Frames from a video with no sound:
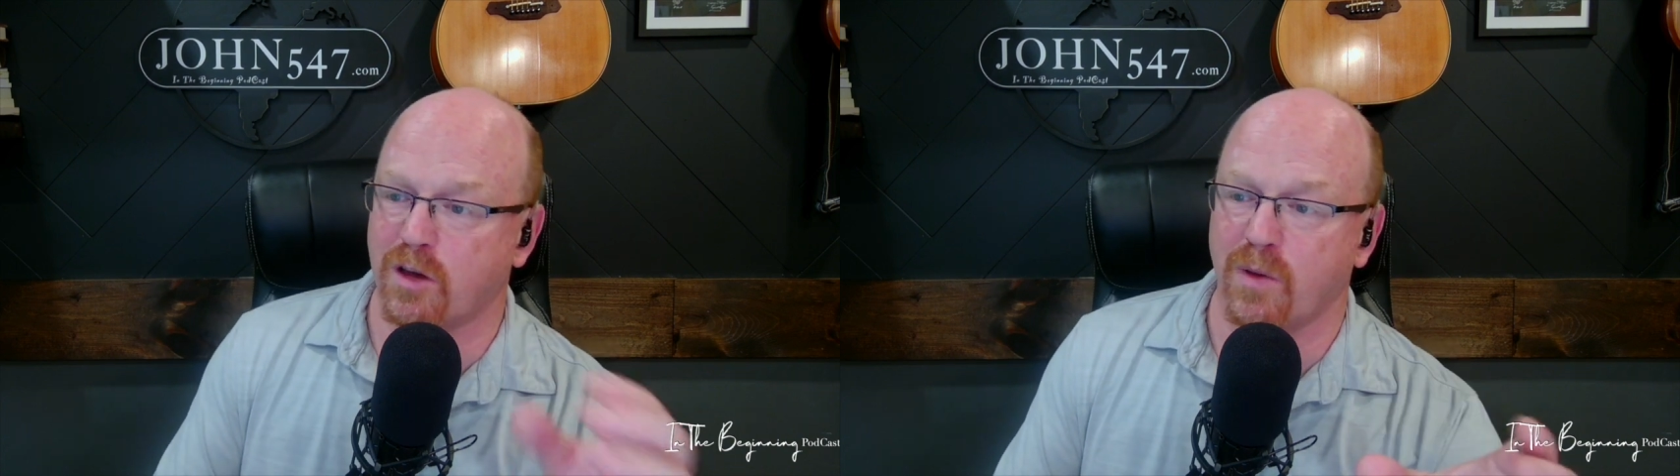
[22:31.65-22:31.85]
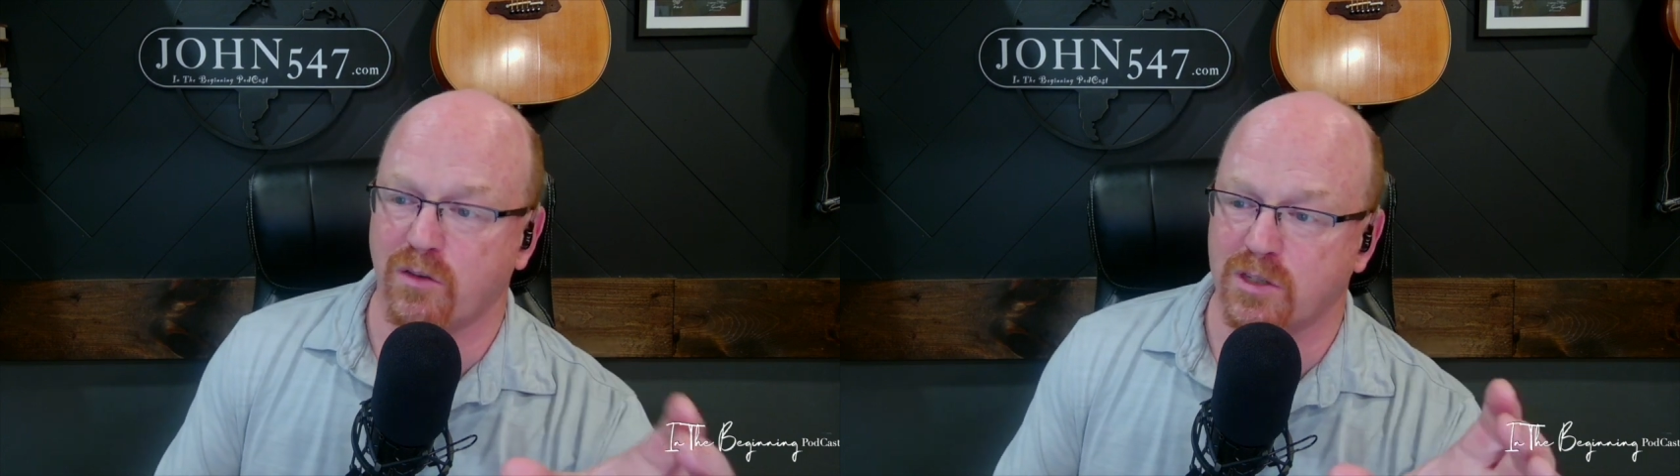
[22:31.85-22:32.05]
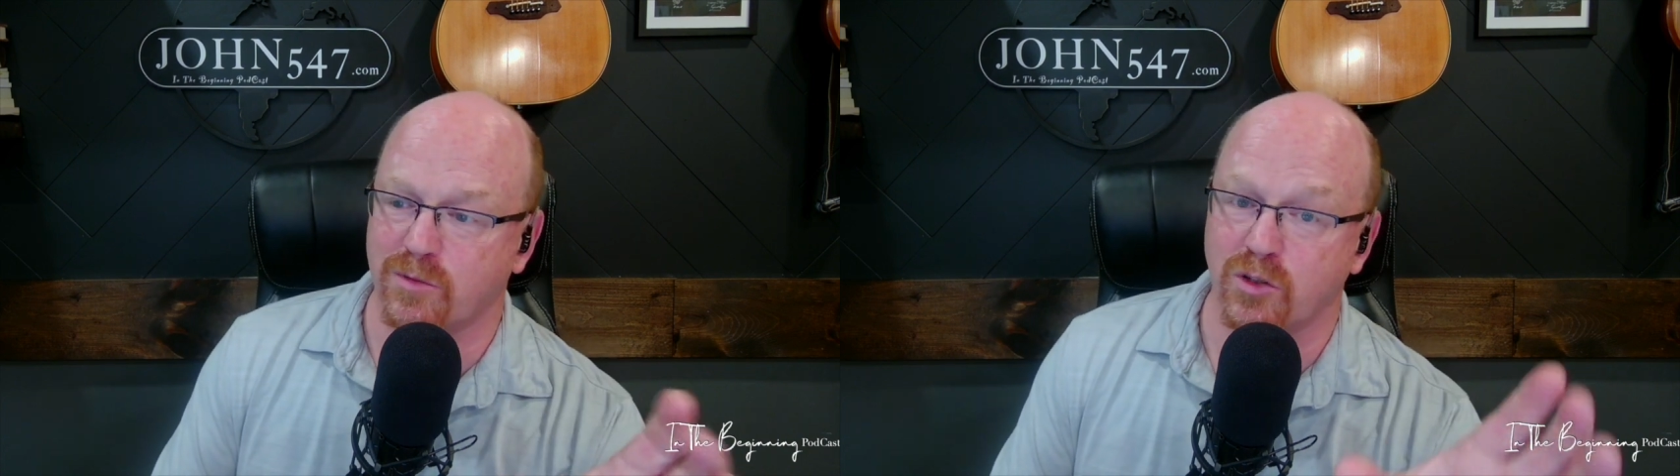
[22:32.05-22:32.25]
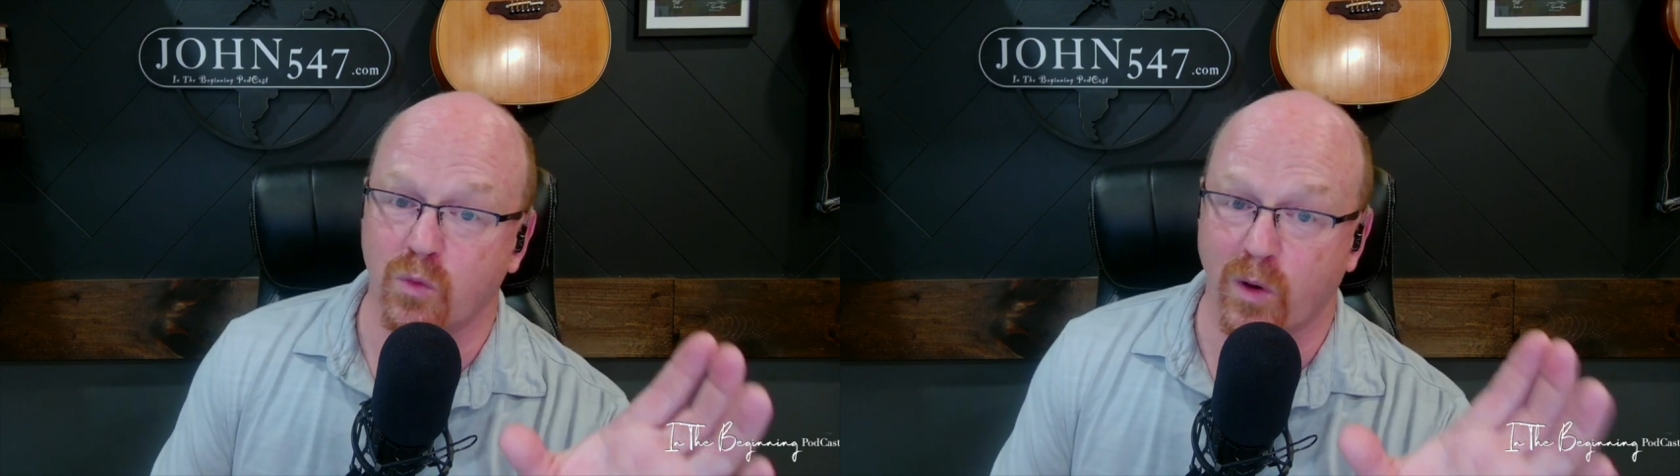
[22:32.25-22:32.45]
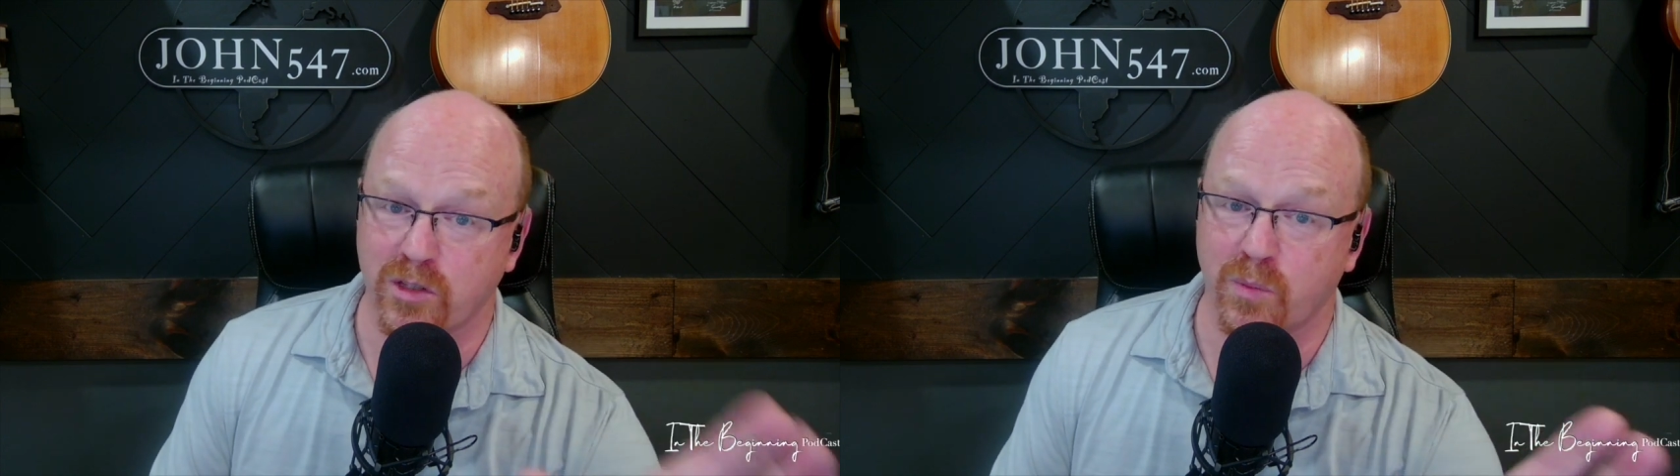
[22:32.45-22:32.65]
about someone who
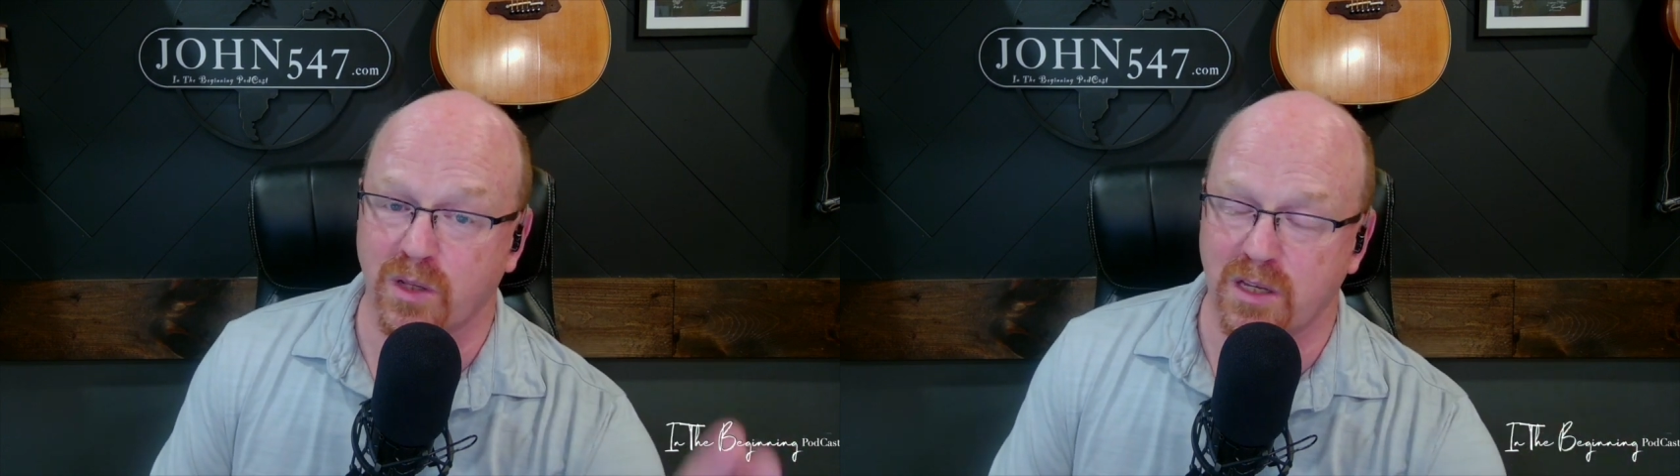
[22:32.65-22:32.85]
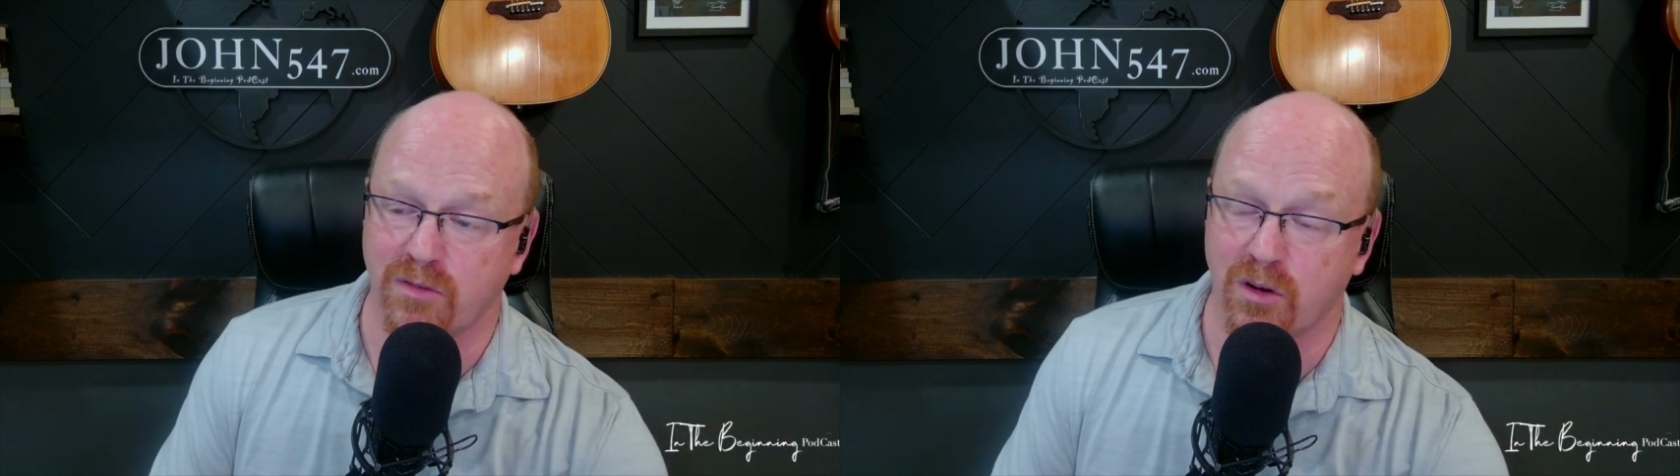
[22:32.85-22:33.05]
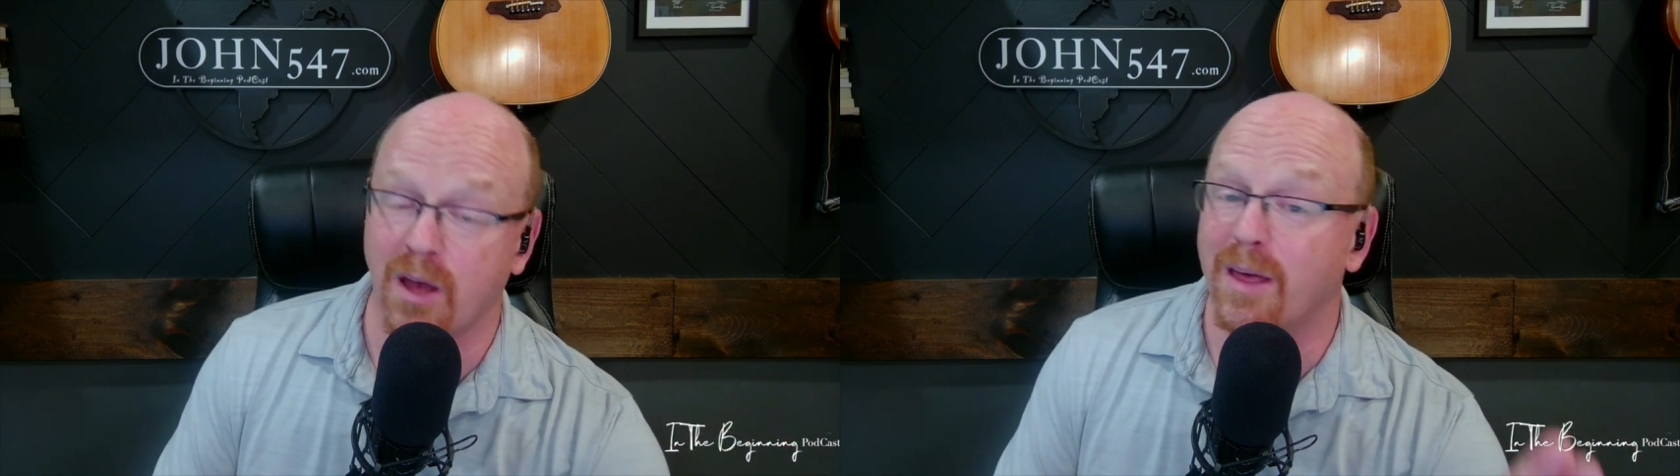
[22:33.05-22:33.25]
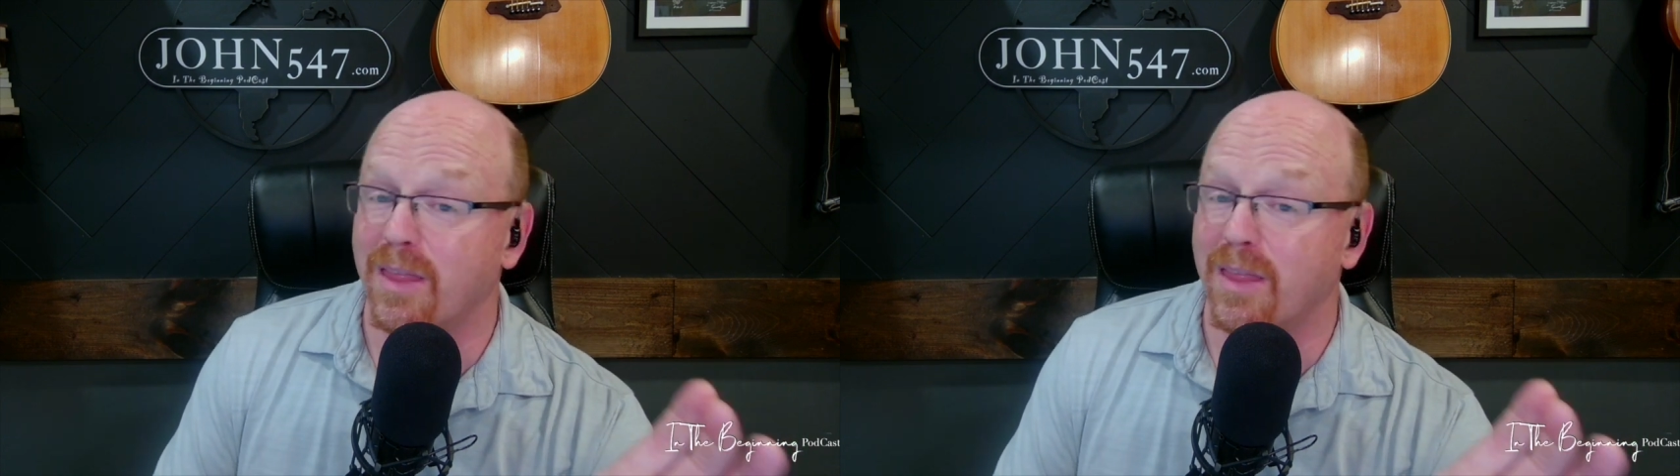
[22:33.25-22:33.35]
was a believer,